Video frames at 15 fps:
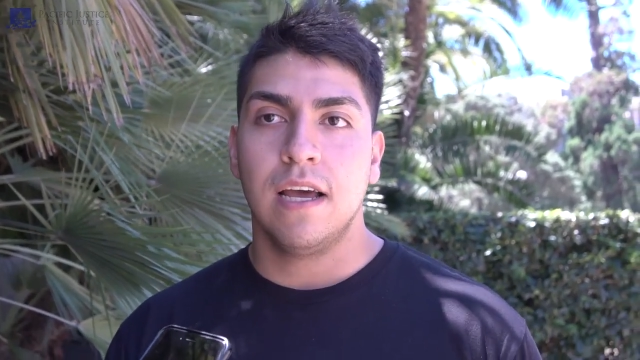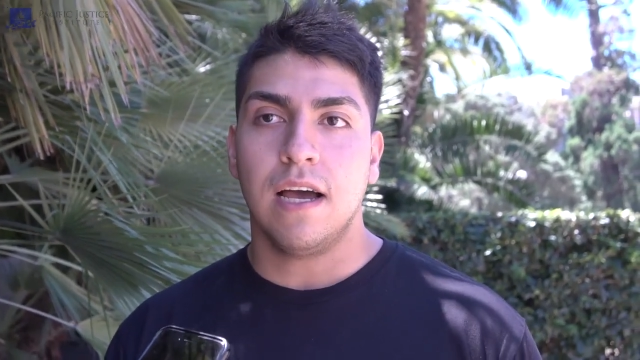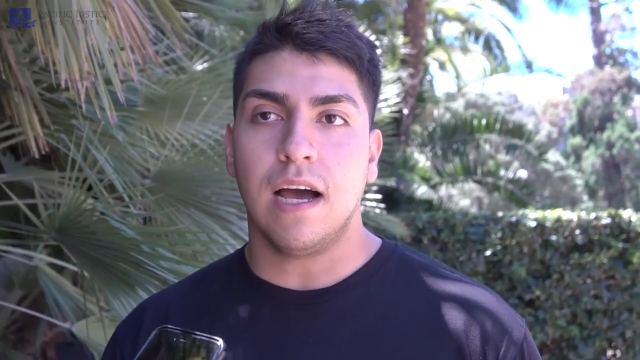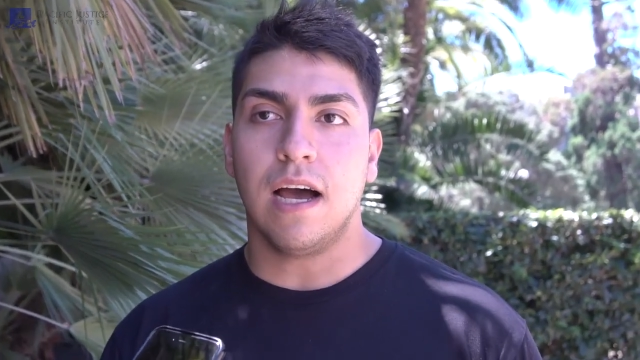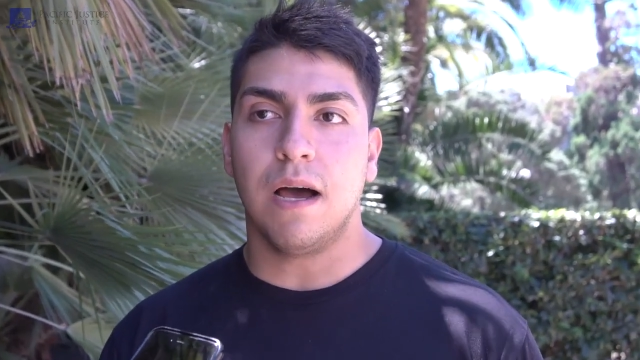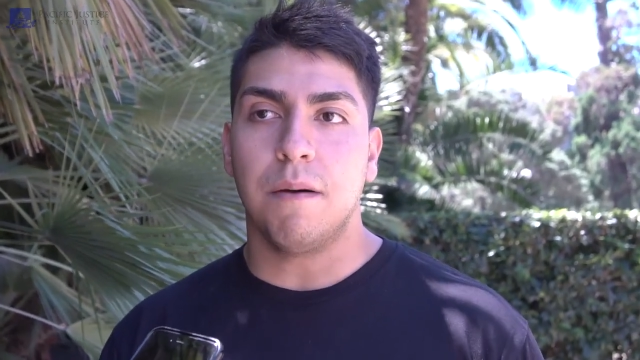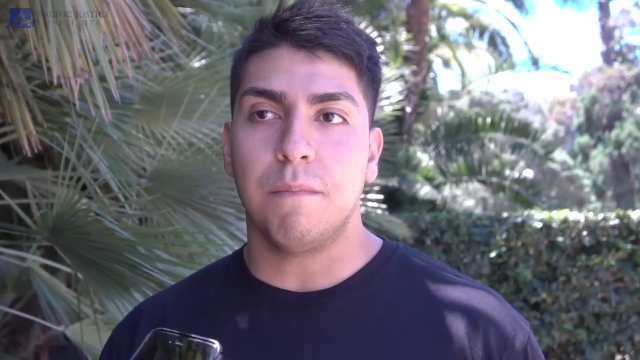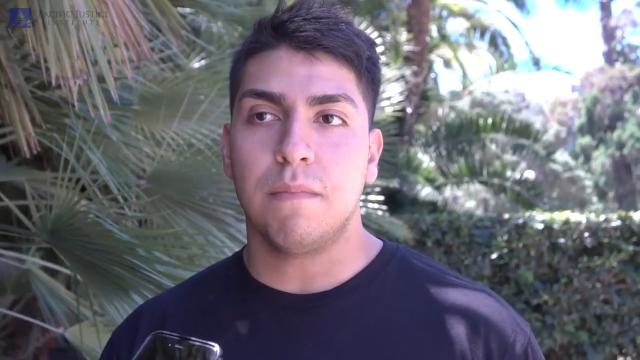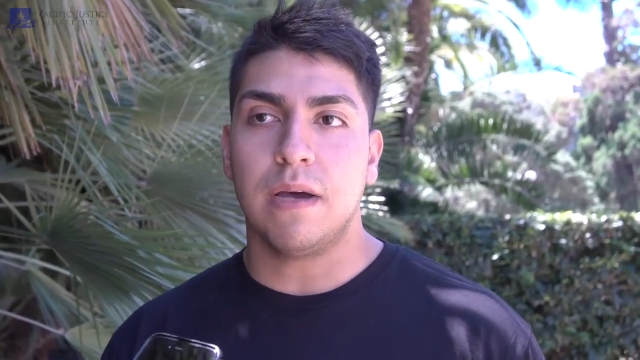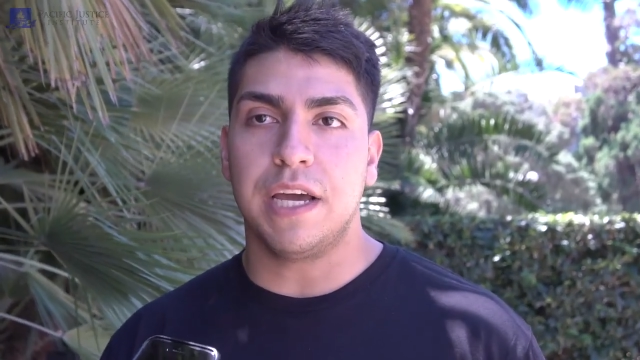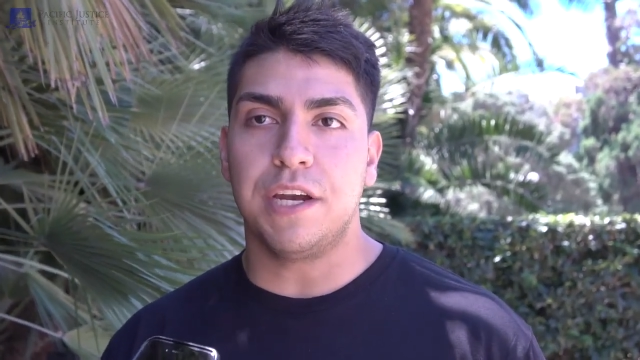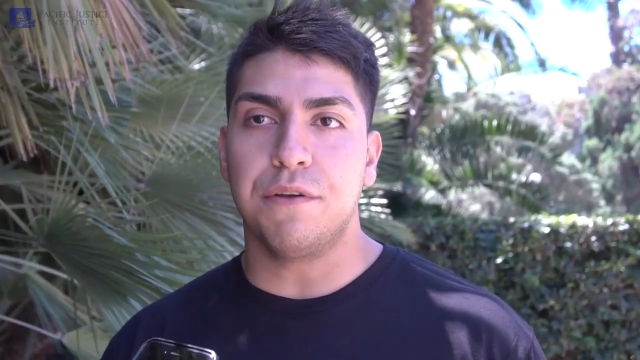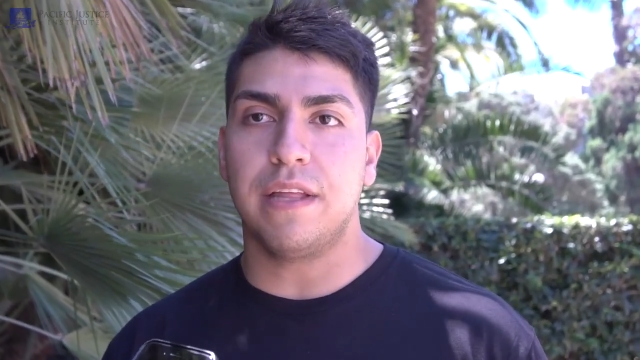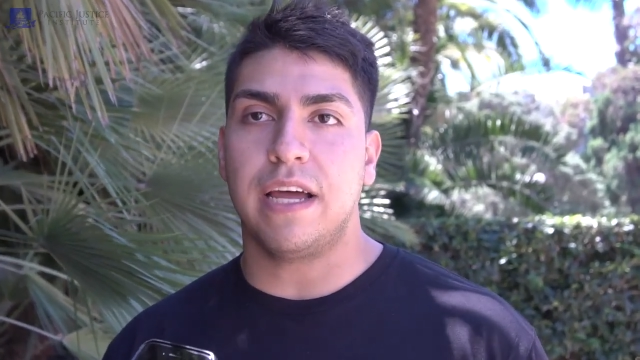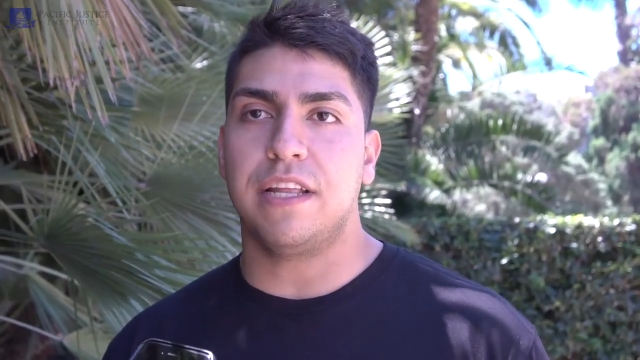um, I
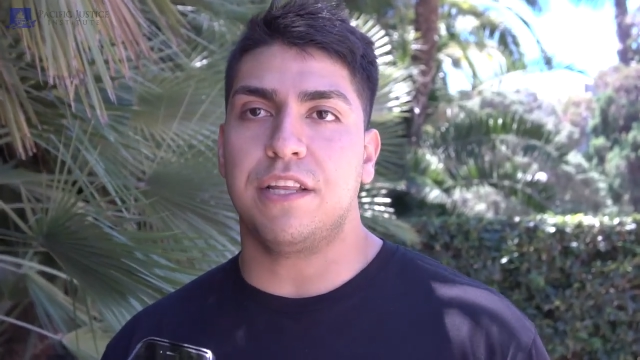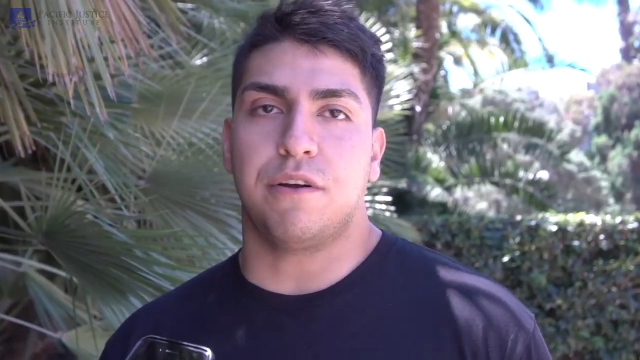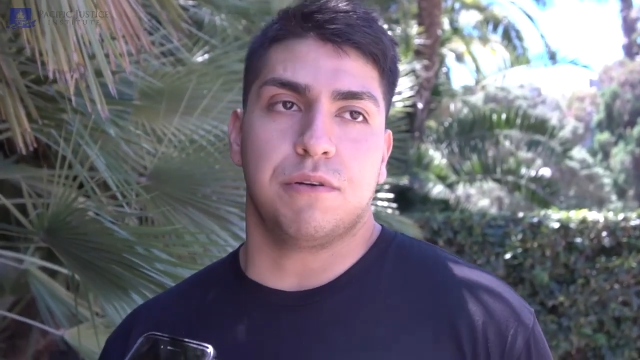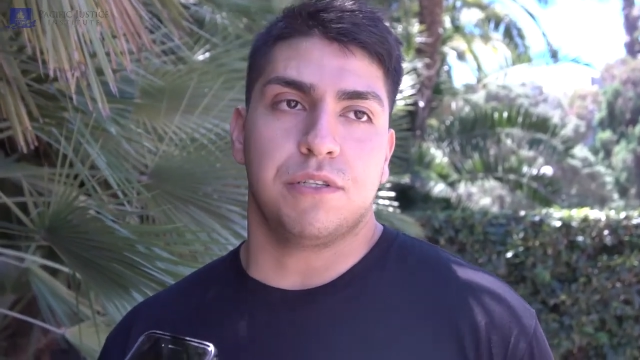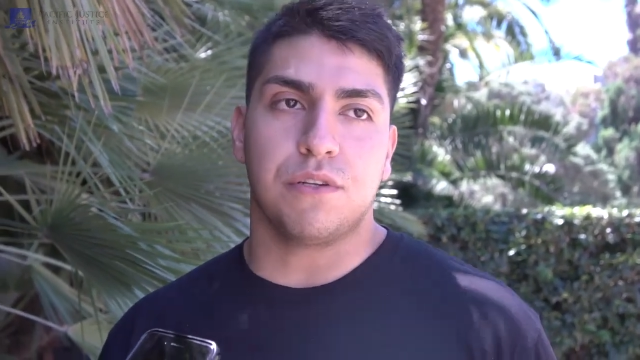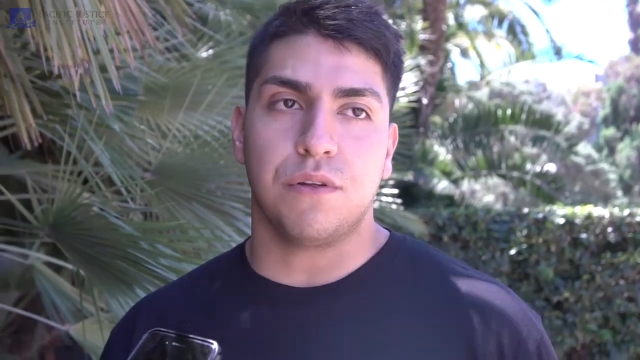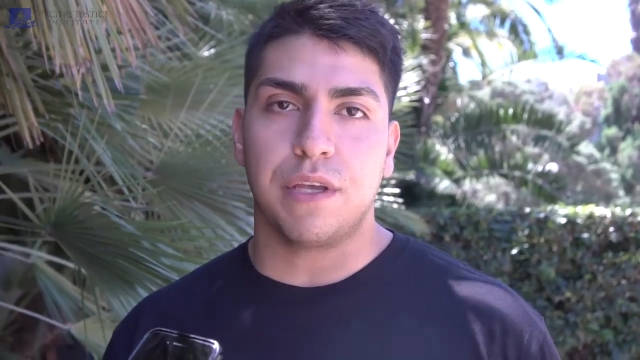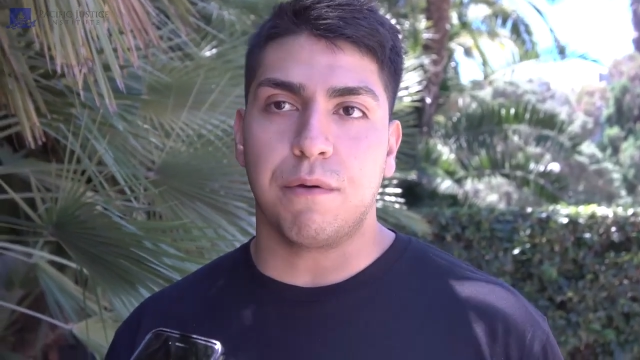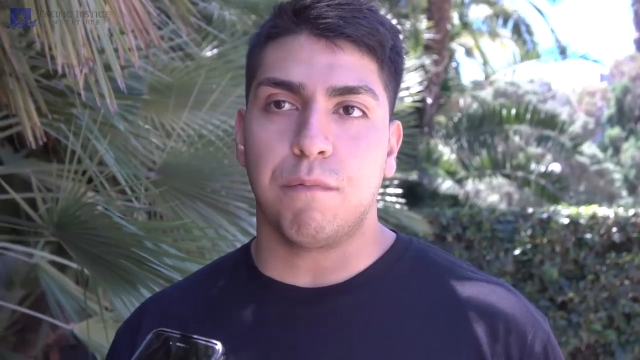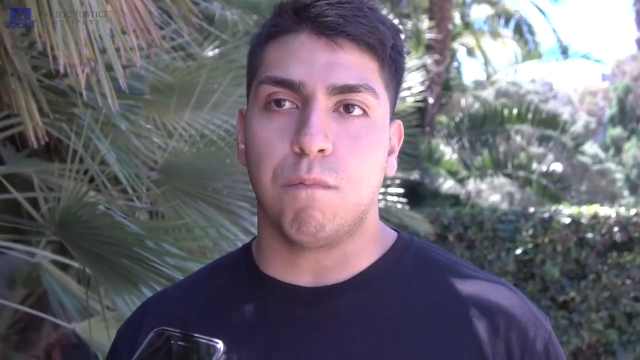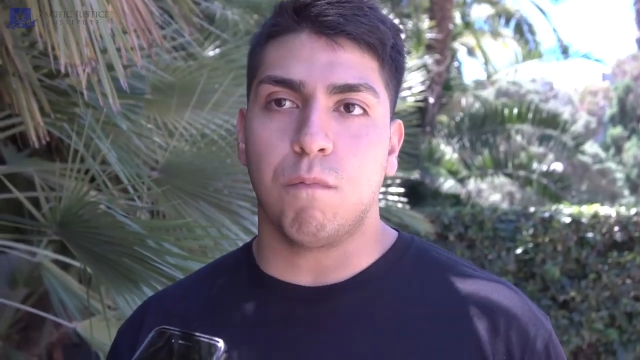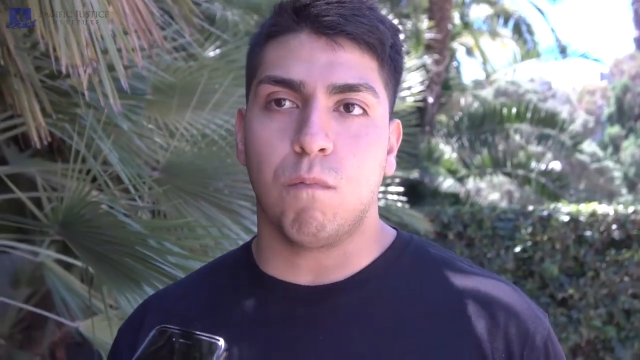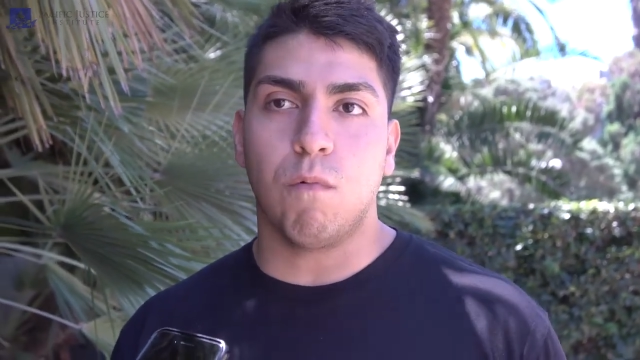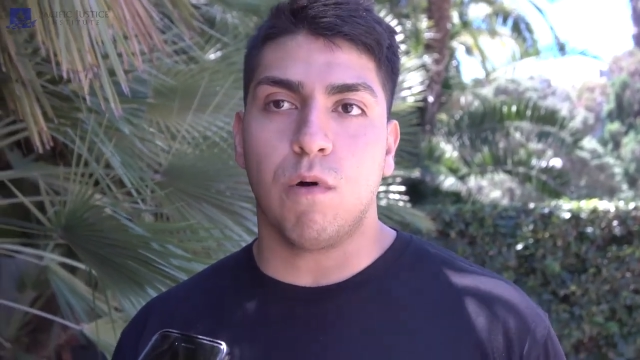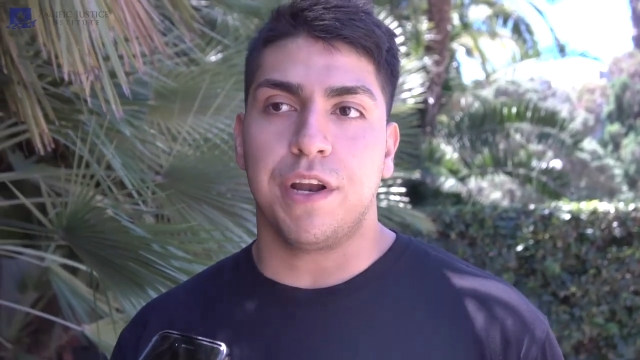knew that there was only
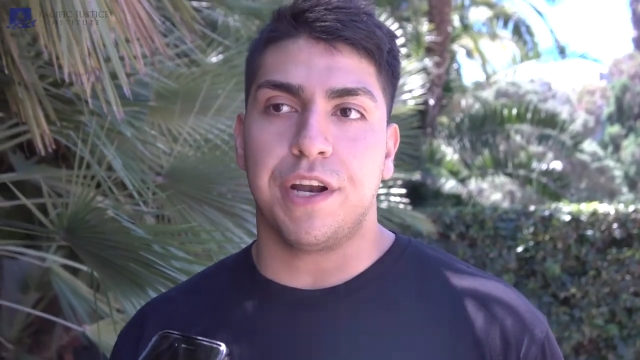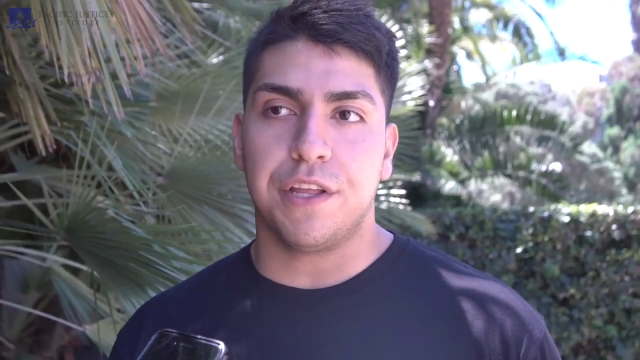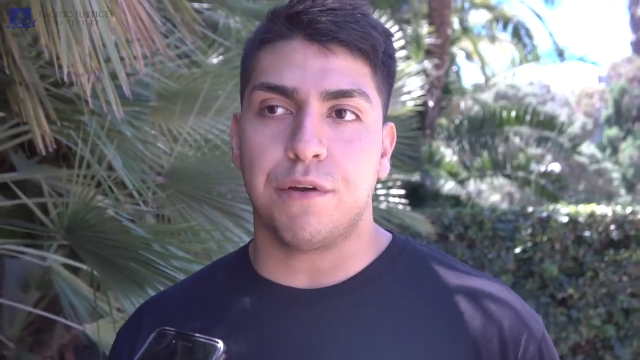one